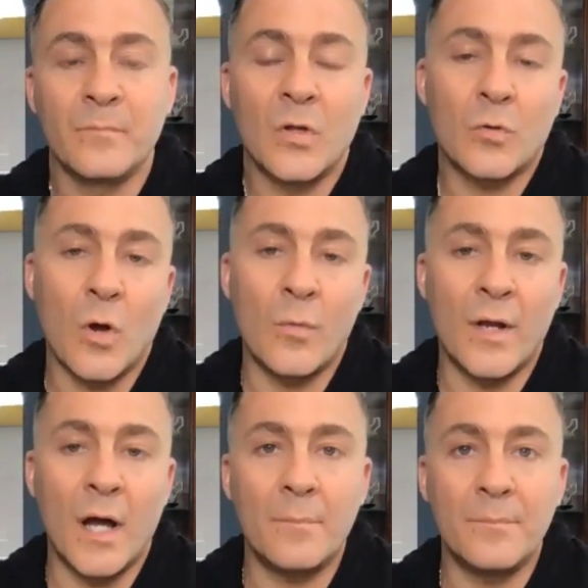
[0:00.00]
growing
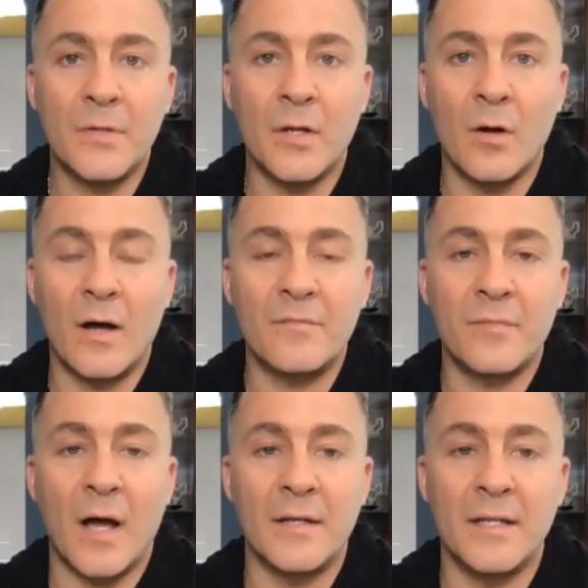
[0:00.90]
up,
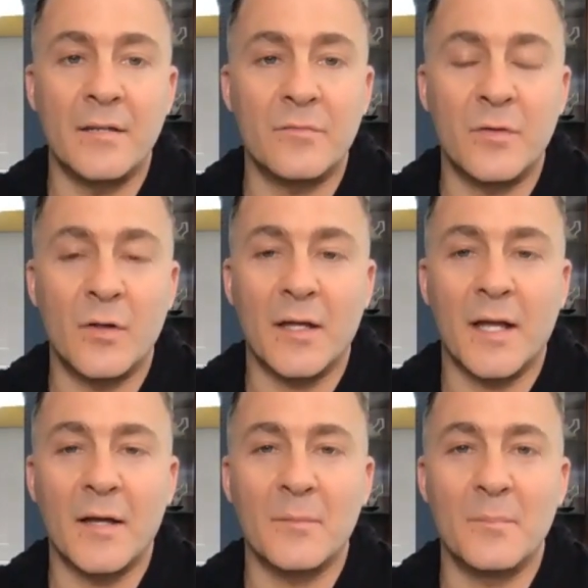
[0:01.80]
I didn't feel like
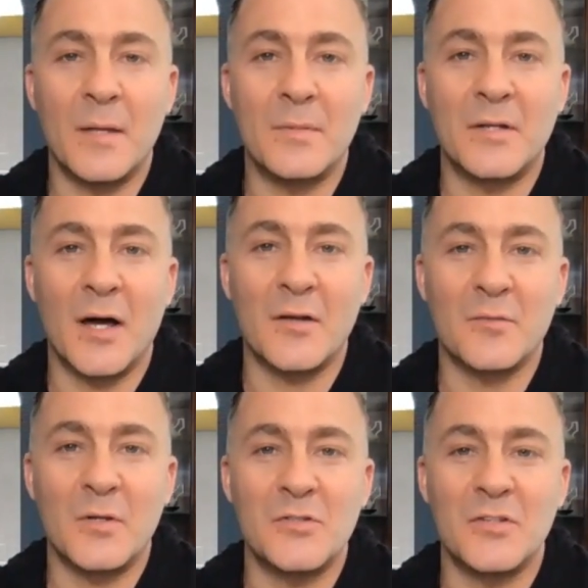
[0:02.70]
I maybe got as
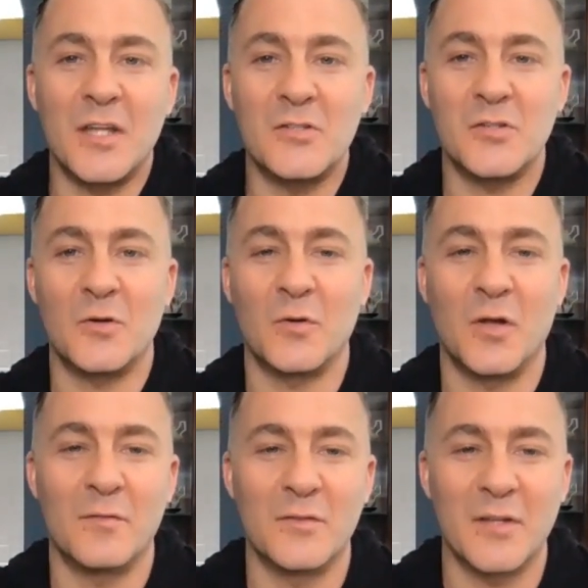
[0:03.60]
much attention or
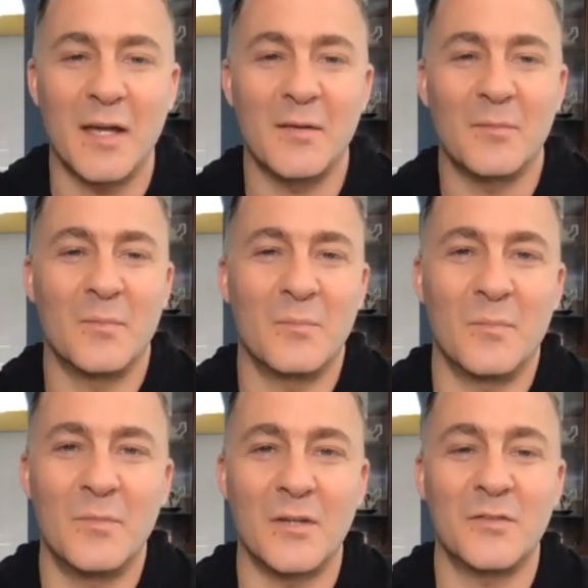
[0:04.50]
love as I
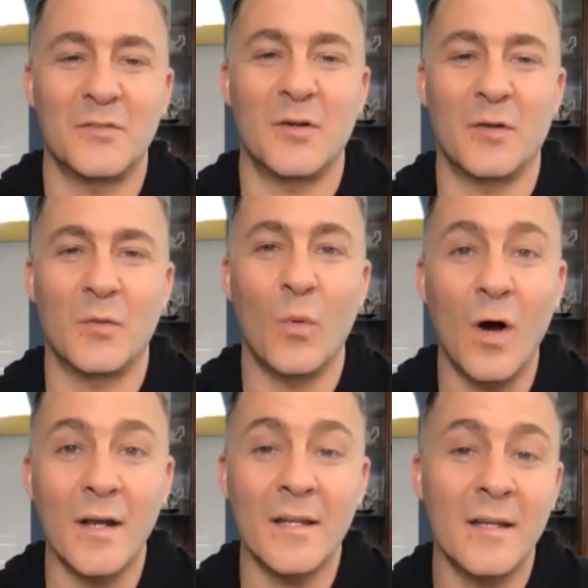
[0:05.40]
necessarily
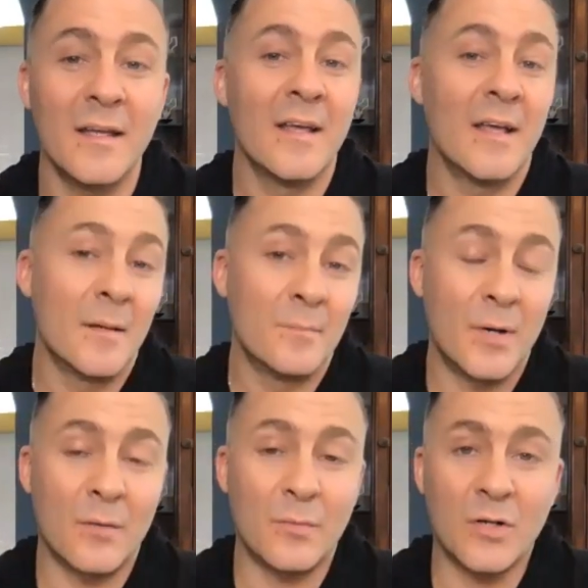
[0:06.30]
wanted.
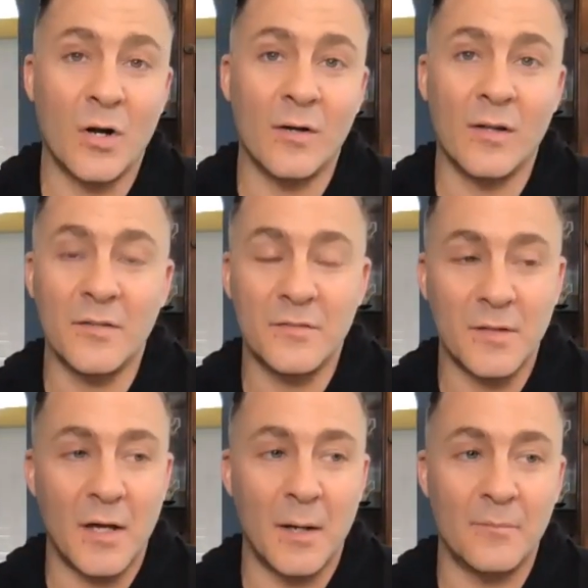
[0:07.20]
But
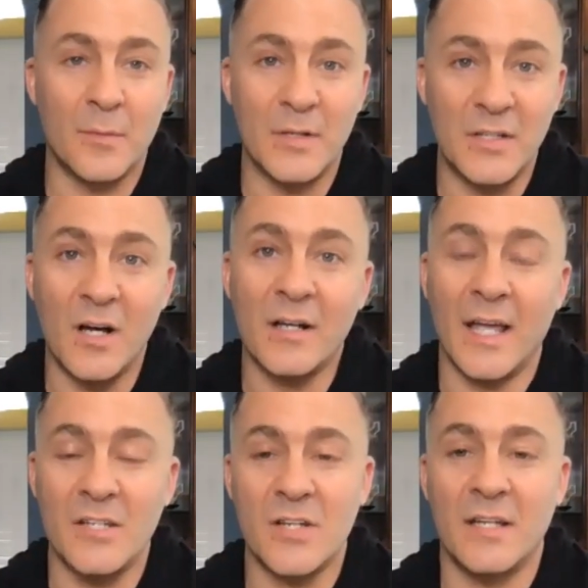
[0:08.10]
regardless, from a young
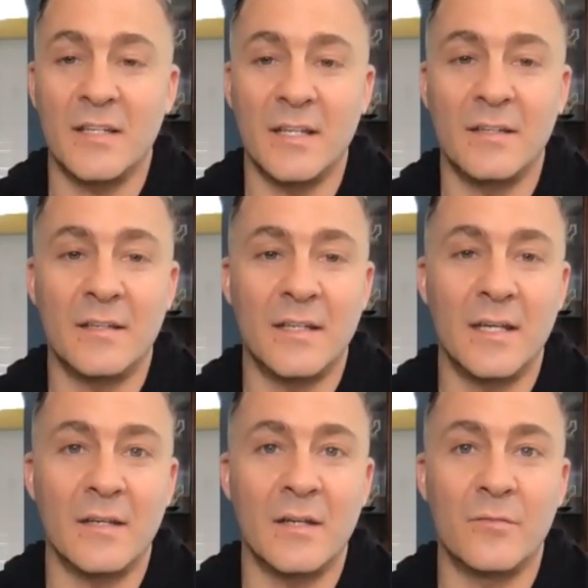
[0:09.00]
age, I did
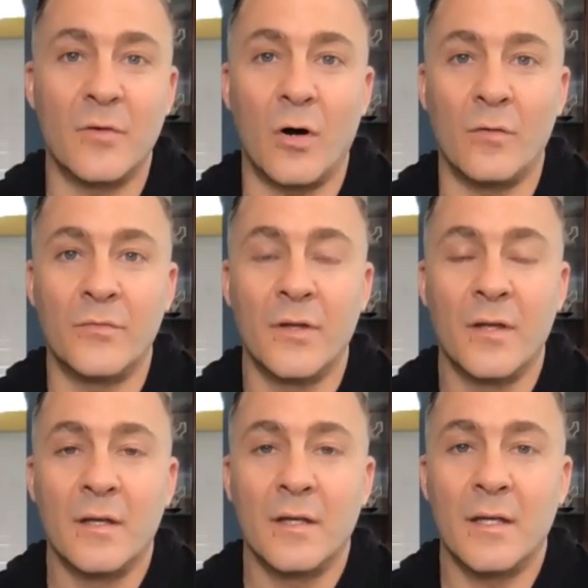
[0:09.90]
get involved
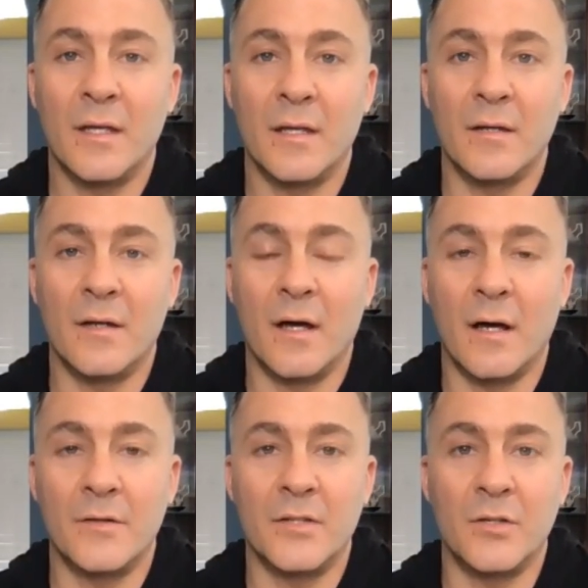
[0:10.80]
in
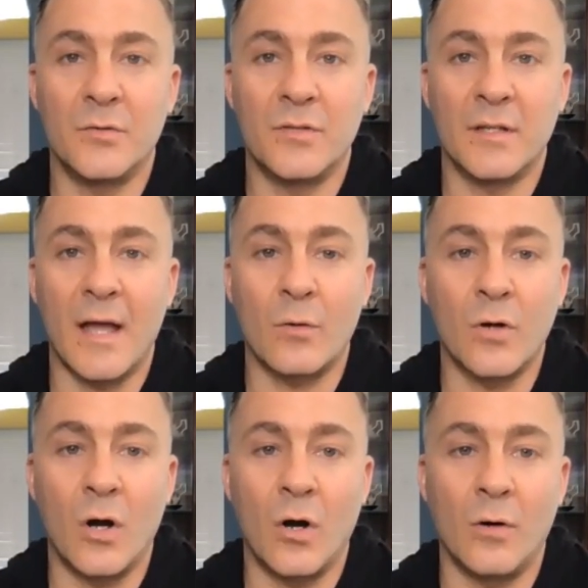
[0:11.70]
to using
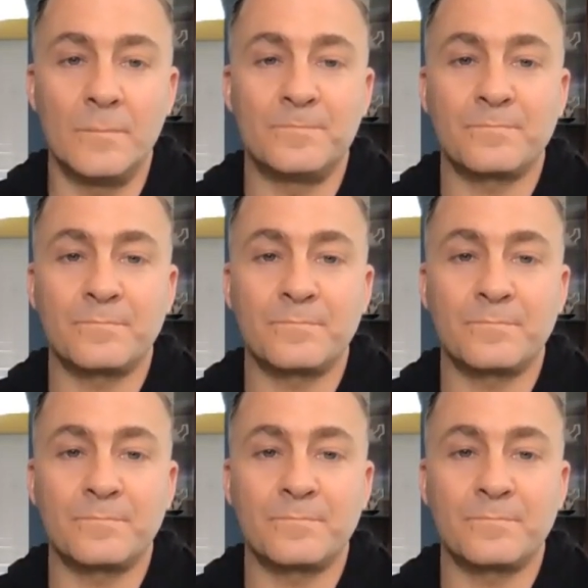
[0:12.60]
alcohol